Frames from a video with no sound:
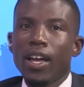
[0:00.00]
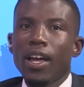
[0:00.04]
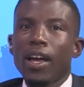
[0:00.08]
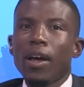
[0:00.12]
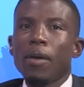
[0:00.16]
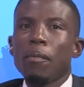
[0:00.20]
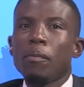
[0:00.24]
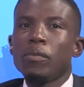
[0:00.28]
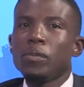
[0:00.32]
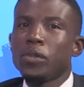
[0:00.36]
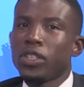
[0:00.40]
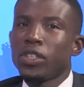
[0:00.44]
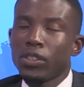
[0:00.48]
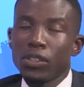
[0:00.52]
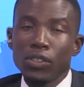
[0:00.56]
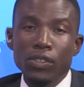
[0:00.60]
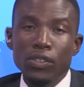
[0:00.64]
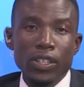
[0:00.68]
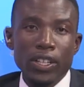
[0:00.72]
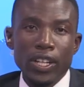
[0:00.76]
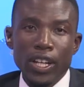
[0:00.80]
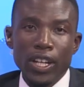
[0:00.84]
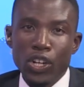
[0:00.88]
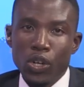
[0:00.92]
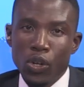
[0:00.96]

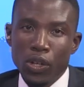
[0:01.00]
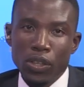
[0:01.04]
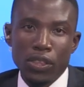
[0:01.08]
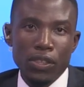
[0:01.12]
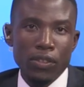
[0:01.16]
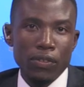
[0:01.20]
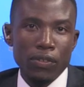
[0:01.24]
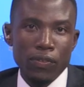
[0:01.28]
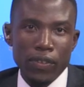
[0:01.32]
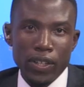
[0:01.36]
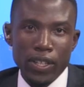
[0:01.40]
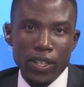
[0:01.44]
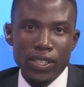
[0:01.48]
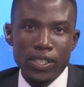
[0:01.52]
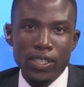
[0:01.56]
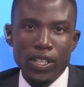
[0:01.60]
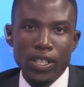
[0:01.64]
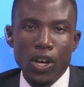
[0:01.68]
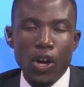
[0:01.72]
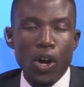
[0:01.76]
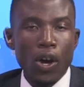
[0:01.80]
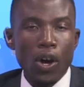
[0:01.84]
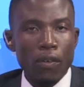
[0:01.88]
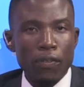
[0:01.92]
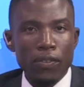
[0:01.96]
children are not the face
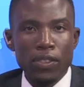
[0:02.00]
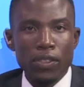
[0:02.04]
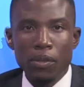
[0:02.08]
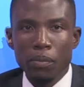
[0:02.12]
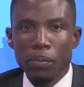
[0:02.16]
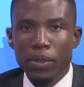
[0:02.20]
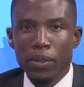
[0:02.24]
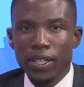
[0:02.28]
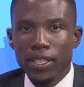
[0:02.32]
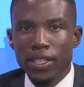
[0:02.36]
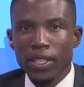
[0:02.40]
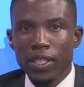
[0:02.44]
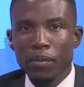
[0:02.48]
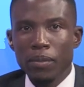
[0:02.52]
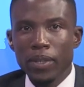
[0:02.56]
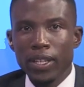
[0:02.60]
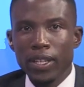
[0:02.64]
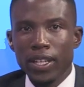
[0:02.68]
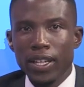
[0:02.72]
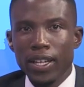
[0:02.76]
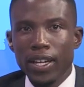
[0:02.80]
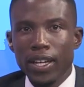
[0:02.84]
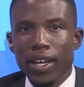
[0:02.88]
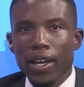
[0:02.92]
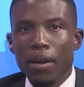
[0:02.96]
of the
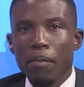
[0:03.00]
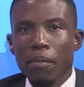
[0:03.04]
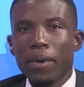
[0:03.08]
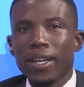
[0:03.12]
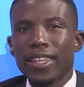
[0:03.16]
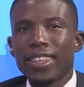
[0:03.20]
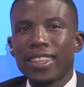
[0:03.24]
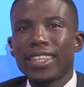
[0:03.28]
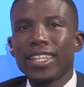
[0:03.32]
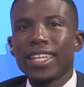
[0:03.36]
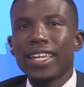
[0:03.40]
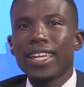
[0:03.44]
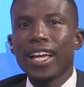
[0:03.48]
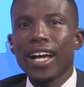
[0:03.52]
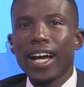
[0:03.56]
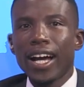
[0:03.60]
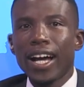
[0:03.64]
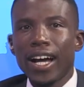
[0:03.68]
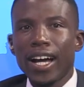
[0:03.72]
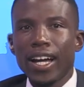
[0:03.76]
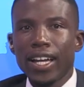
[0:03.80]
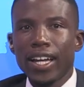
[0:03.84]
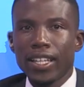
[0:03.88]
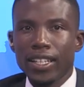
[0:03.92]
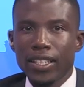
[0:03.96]
pandemic, but they
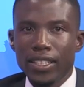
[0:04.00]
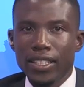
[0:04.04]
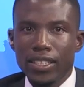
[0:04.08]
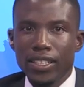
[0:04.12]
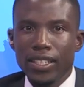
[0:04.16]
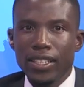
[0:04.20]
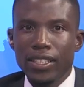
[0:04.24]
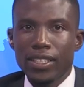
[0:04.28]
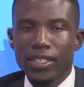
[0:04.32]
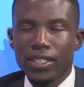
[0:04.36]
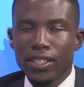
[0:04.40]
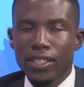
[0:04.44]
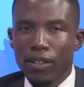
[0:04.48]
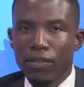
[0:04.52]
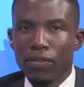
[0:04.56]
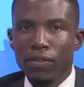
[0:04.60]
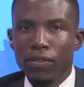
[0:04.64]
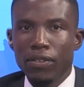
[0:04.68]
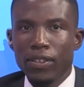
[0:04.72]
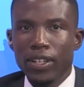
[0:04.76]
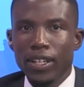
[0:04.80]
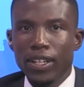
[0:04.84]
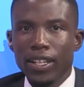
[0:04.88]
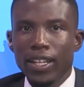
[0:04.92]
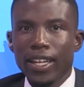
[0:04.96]
are indeed
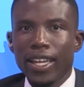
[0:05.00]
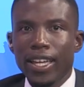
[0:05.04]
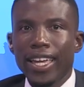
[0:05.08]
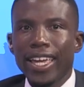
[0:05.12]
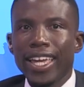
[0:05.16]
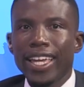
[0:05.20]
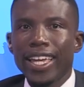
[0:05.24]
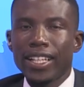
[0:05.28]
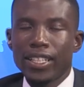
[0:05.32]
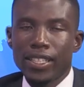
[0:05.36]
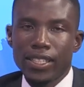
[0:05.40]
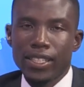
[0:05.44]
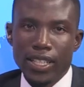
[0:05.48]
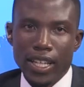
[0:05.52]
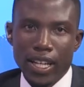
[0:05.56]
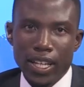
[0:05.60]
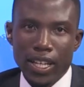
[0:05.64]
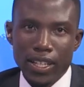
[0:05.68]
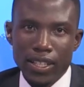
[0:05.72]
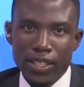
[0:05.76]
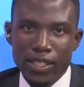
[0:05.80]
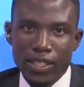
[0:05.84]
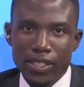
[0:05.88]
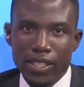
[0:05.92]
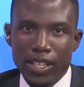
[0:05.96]
suffering in
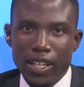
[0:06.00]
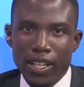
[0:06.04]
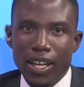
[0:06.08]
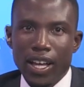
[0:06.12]
silence.